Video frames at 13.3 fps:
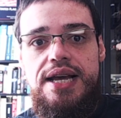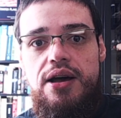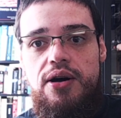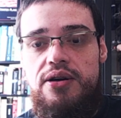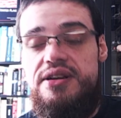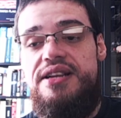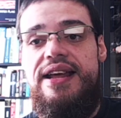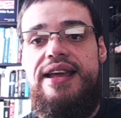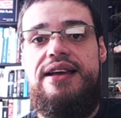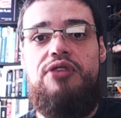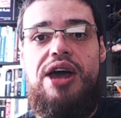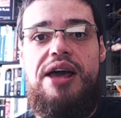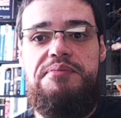Or did they
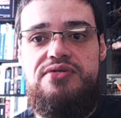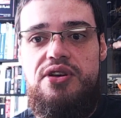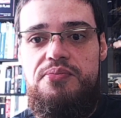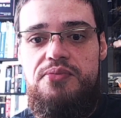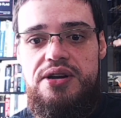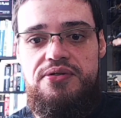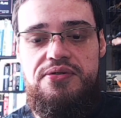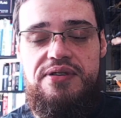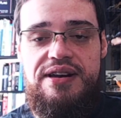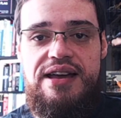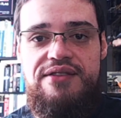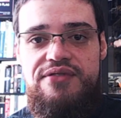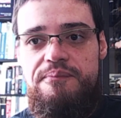grab someone who
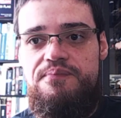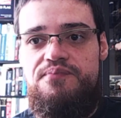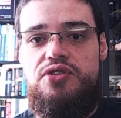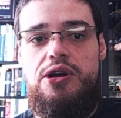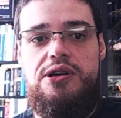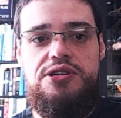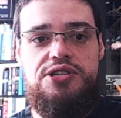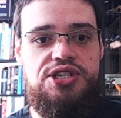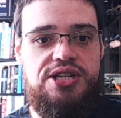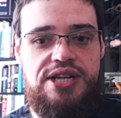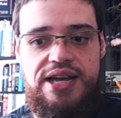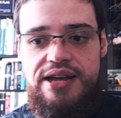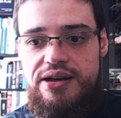never
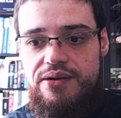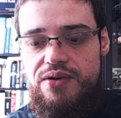touched uh,